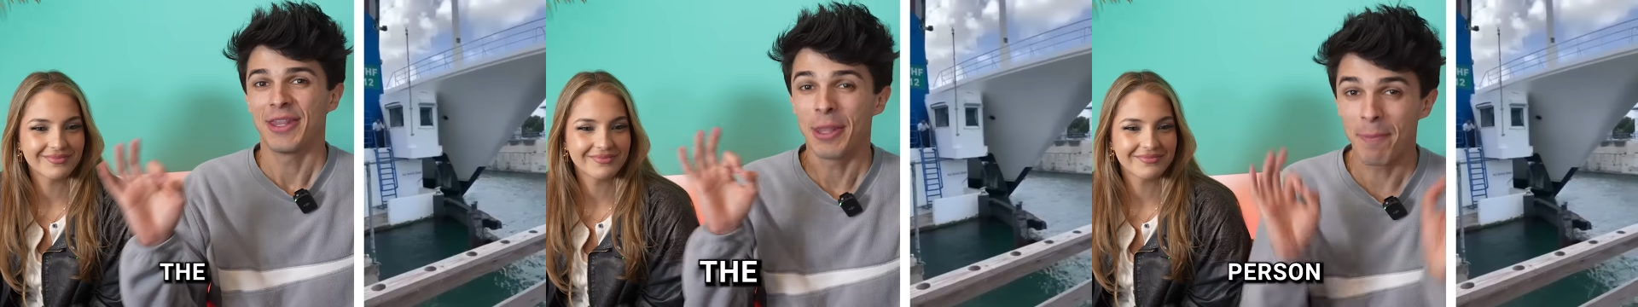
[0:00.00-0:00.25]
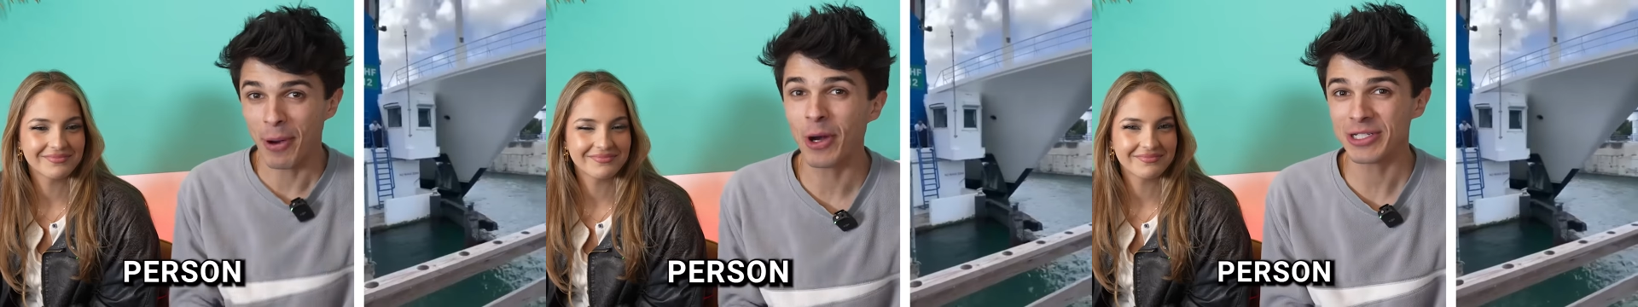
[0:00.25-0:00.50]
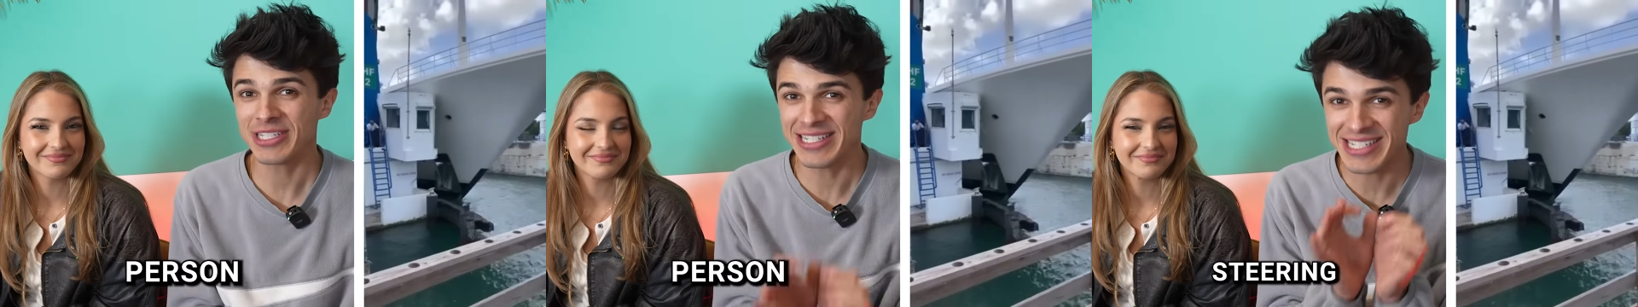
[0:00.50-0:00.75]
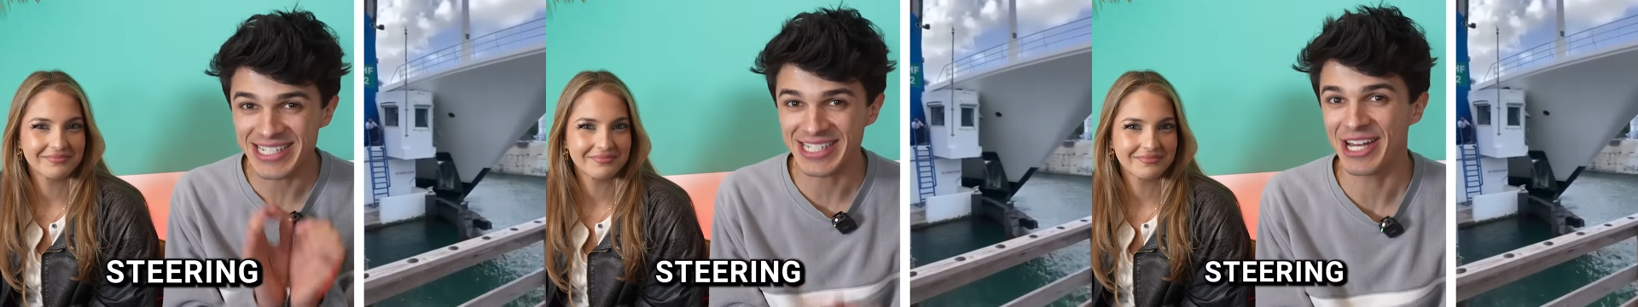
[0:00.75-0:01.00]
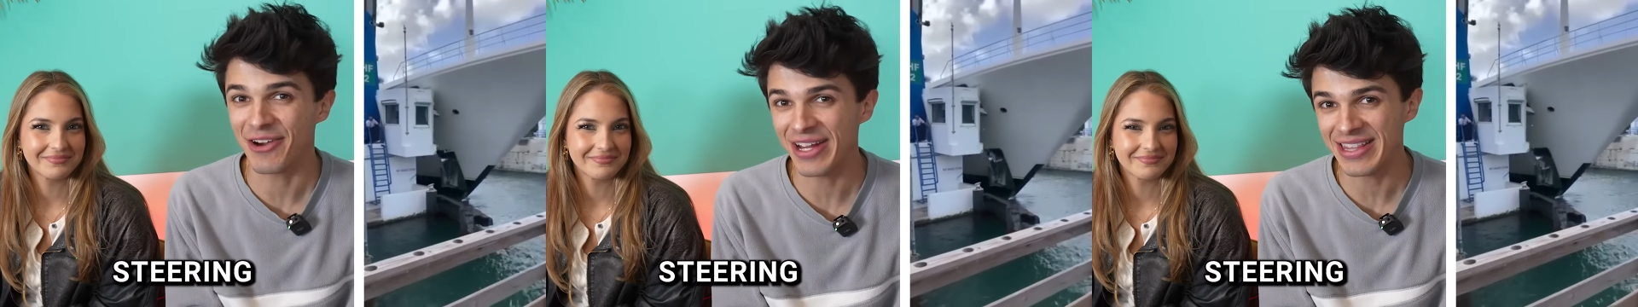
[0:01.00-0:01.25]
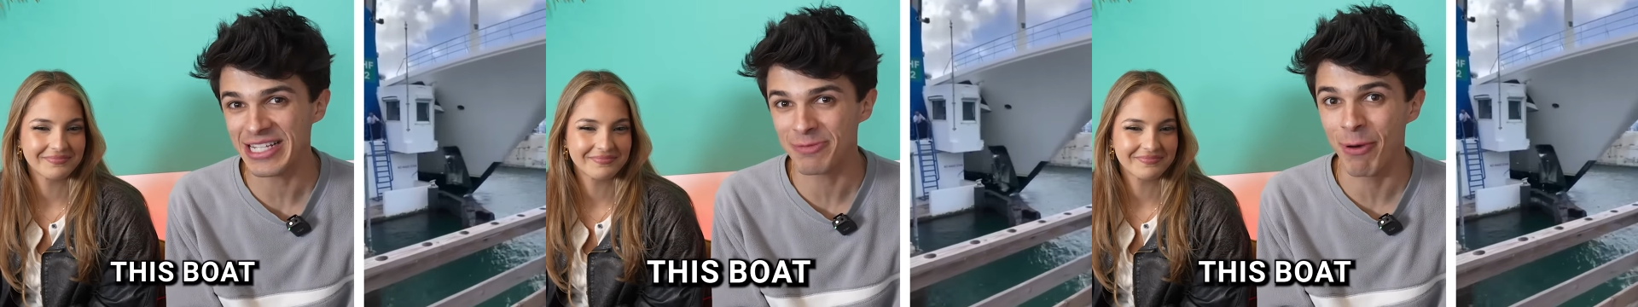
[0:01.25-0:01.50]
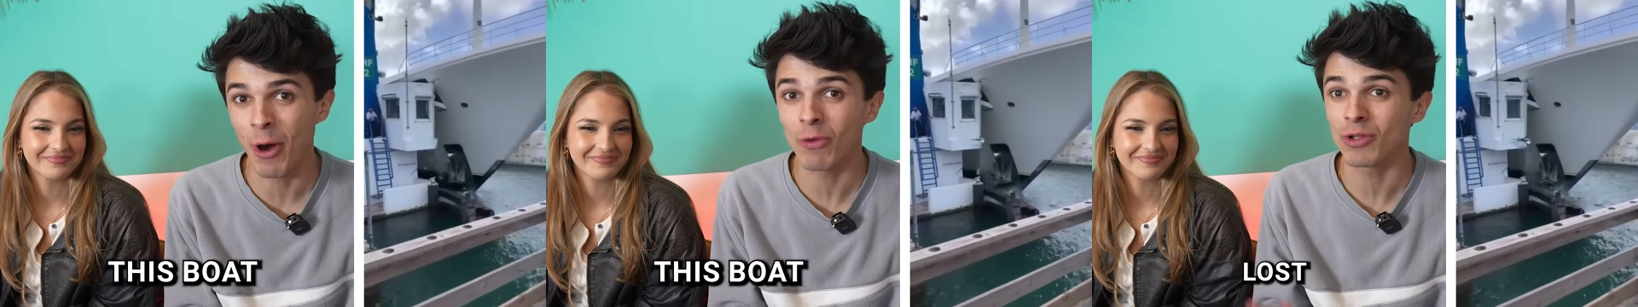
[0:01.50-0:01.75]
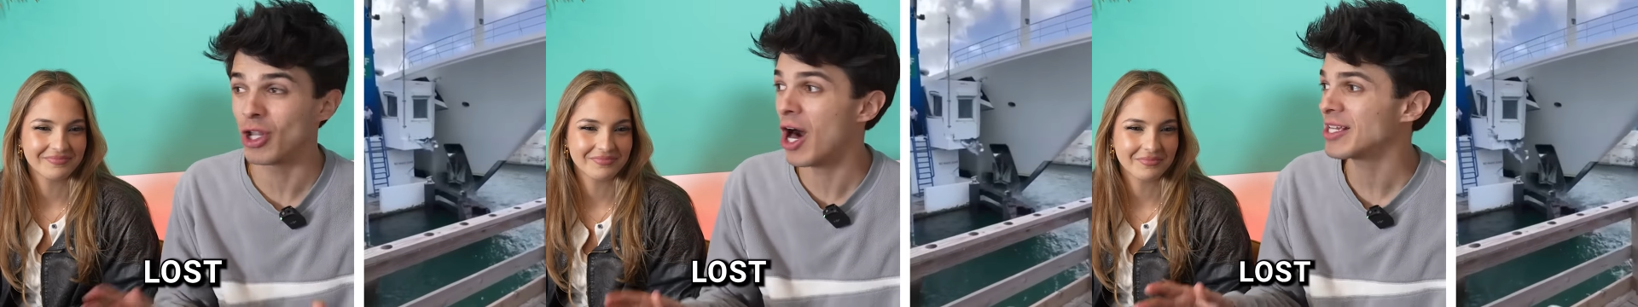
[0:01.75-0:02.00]
Speaker 1: The person steering this
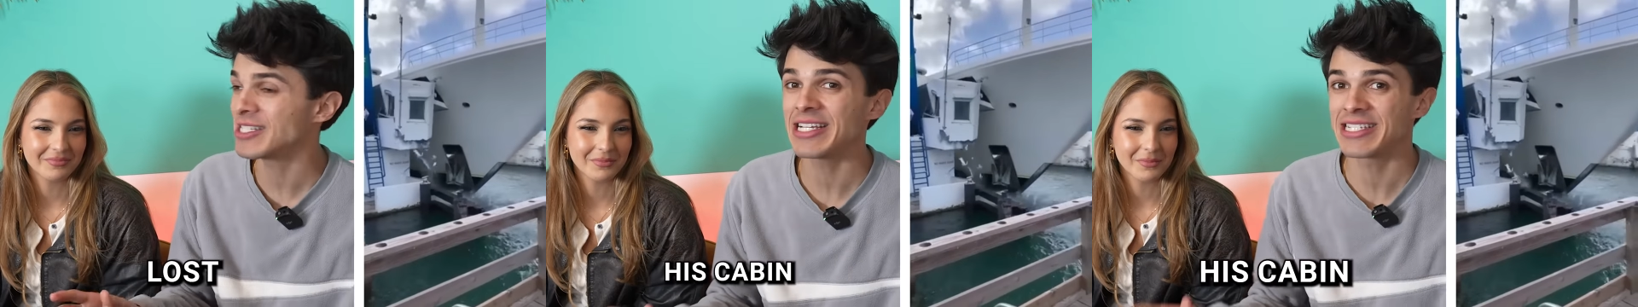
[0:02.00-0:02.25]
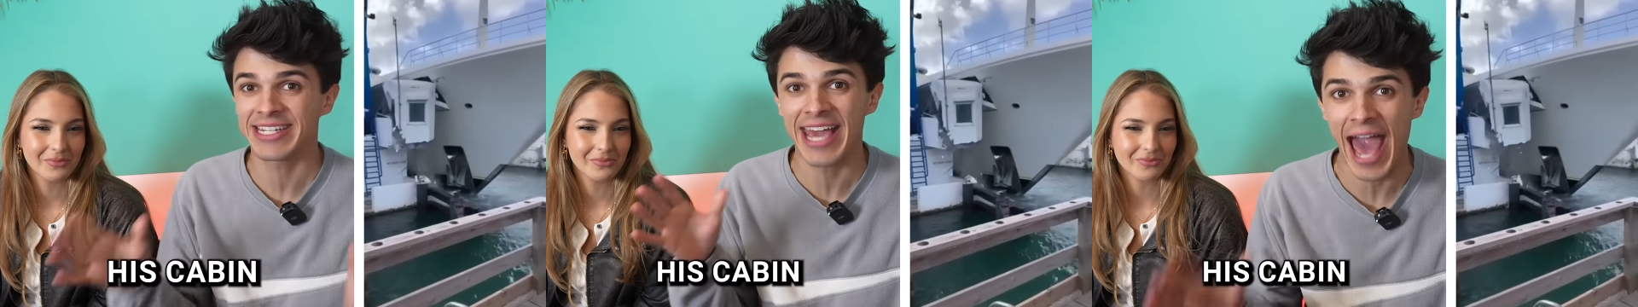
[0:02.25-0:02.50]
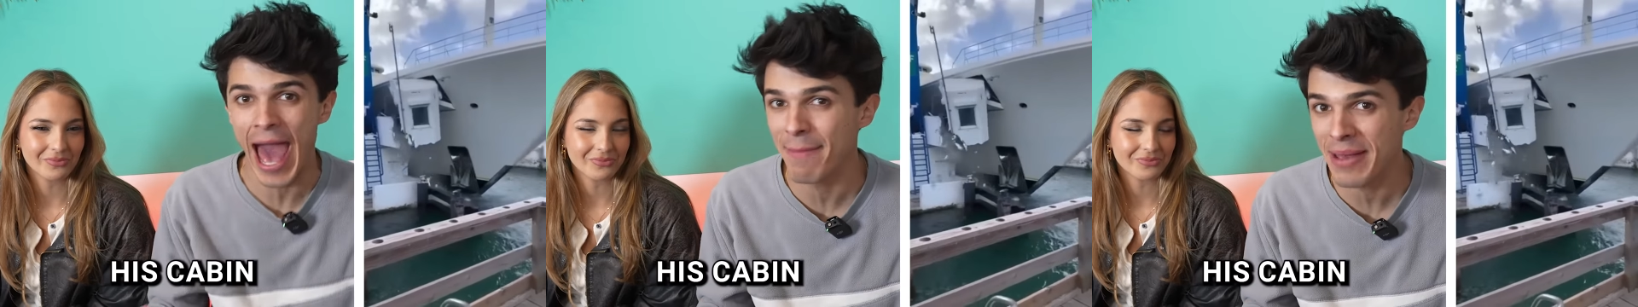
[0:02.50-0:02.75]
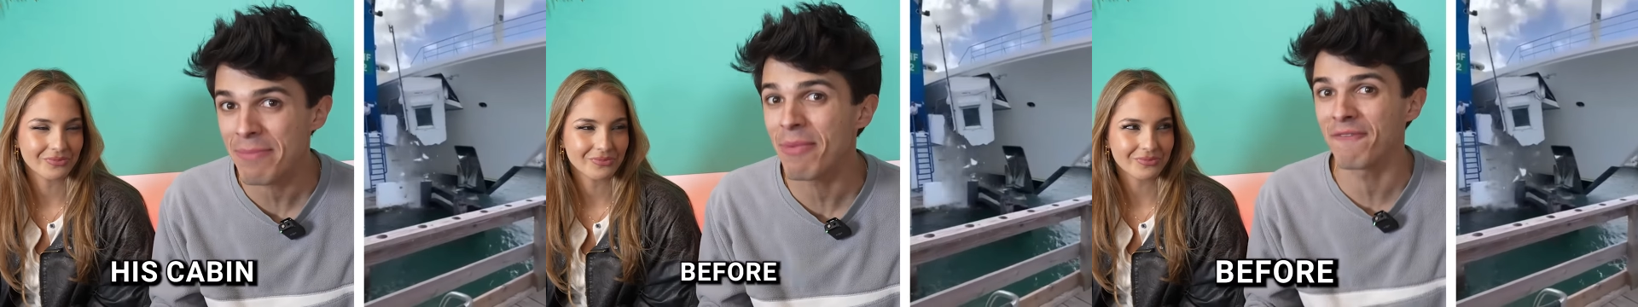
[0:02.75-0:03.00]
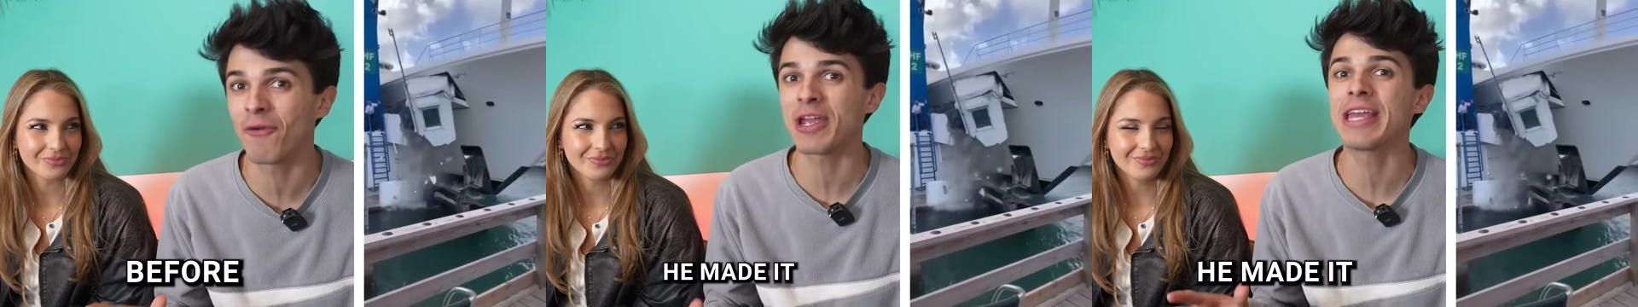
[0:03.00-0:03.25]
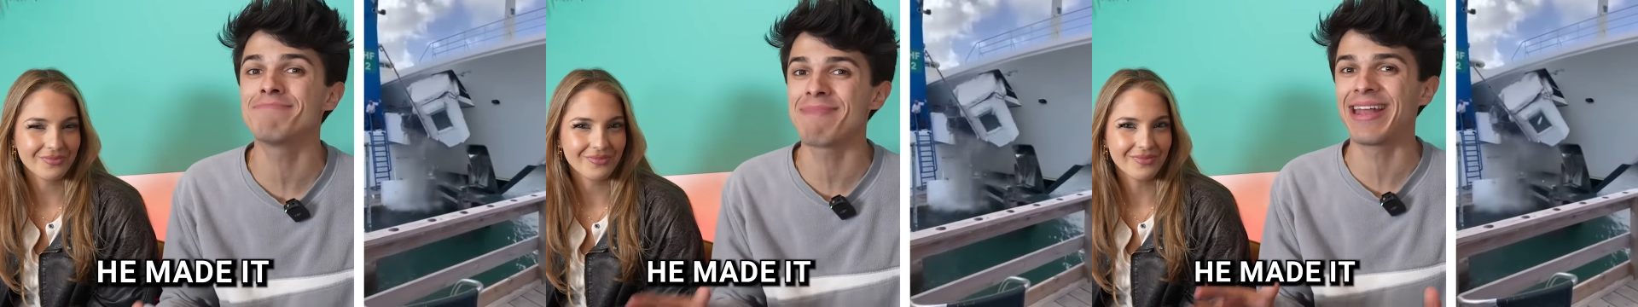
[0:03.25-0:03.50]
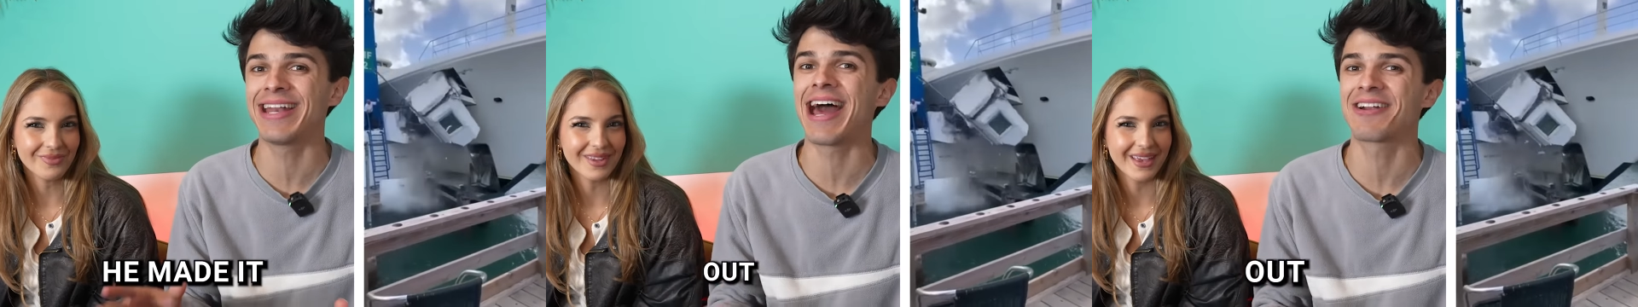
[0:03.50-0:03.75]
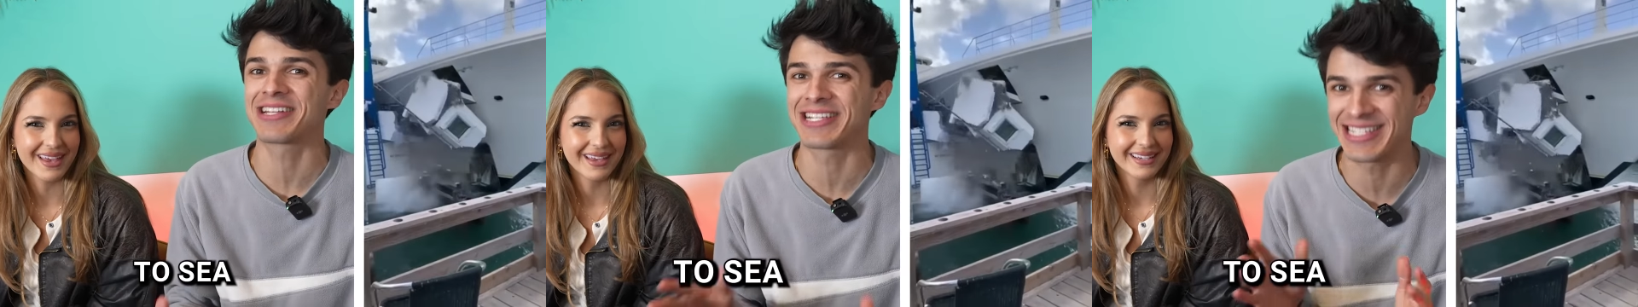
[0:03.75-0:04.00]
boat lost his cabin before he made it out to